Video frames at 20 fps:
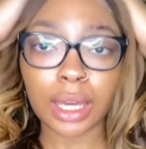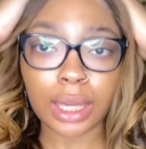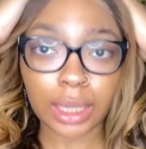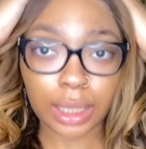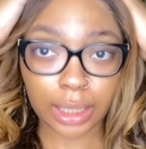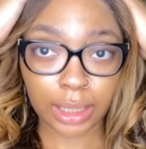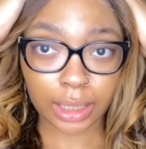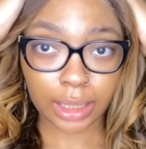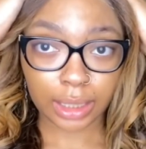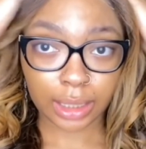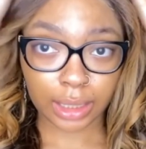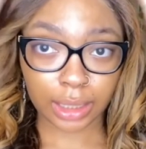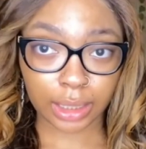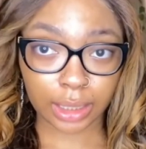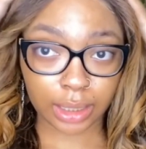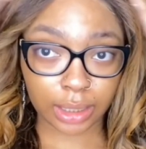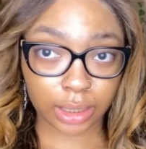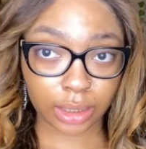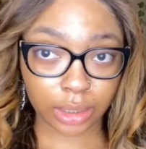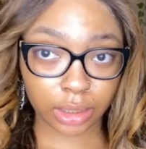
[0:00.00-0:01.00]

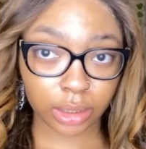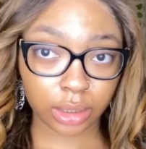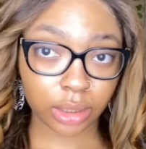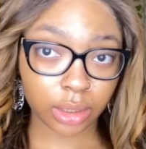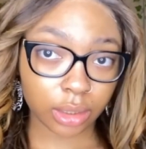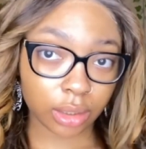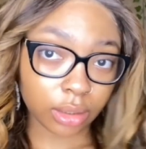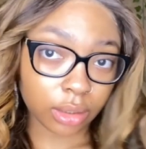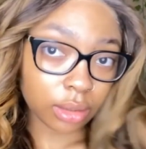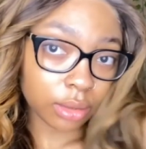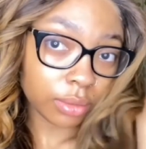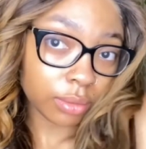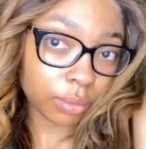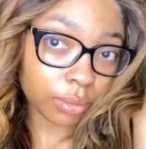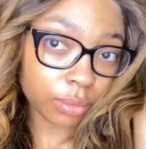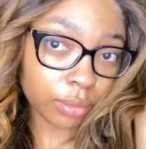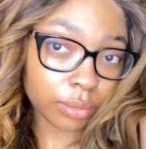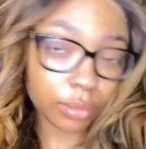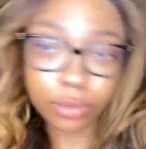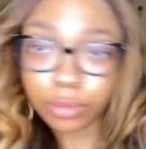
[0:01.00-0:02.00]
And
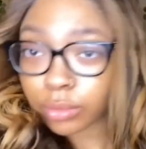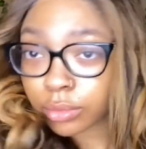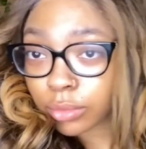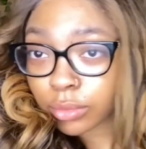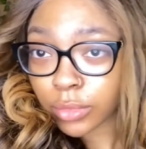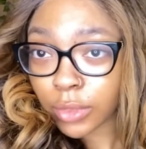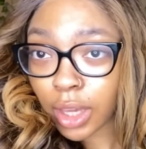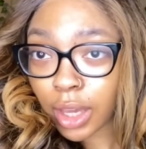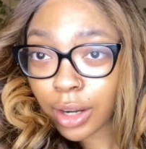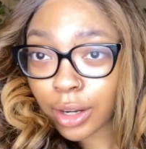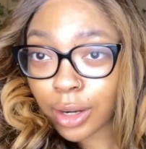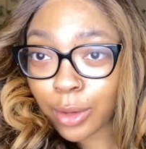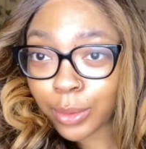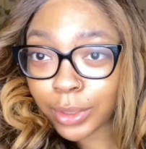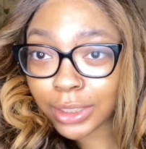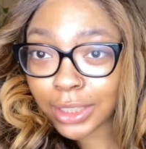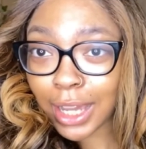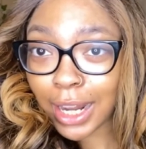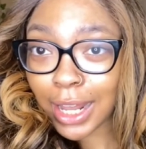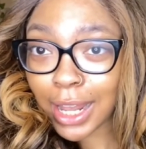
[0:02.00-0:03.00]
I don't know which
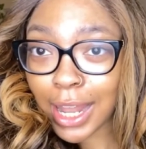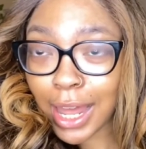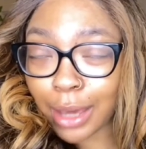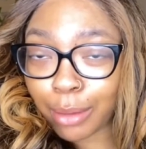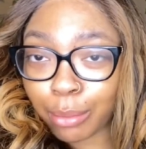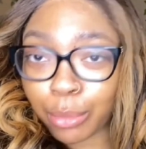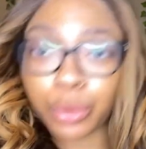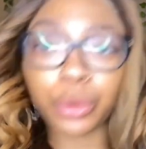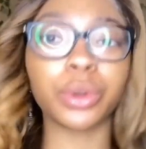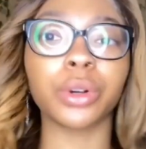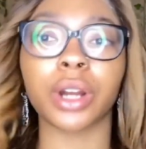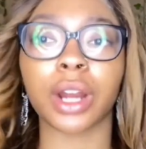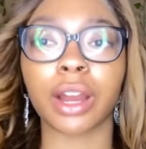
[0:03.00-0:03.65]
side I like more.